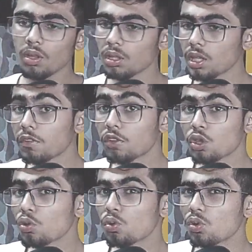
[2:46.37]
Even
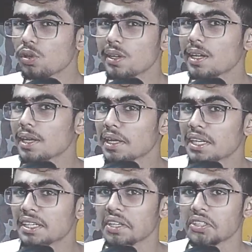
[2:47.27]
though
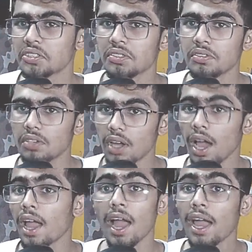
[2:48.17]
it doesn't,
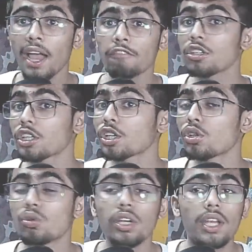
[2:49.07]
I haven't
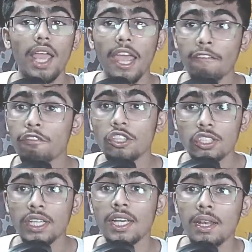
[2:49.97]
included every
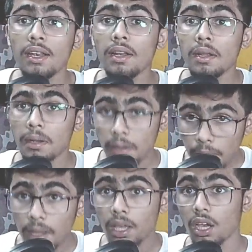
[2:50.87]
single
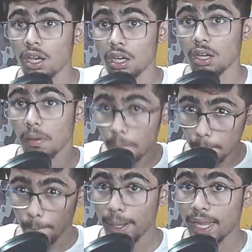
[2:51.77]

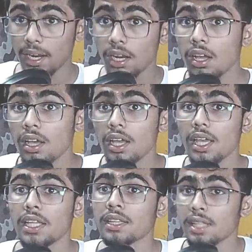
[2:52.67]
male
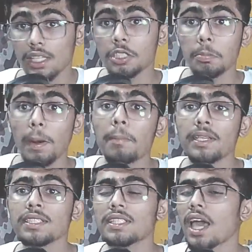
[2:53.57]
in this
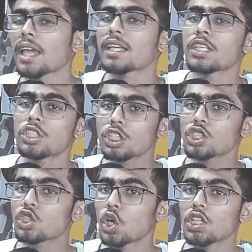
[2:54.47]
premise. I can
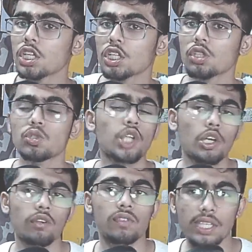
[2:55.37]
just draw the conclusion out
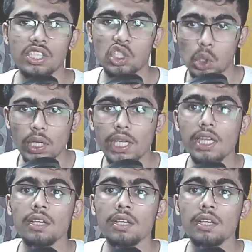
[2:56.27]
of these three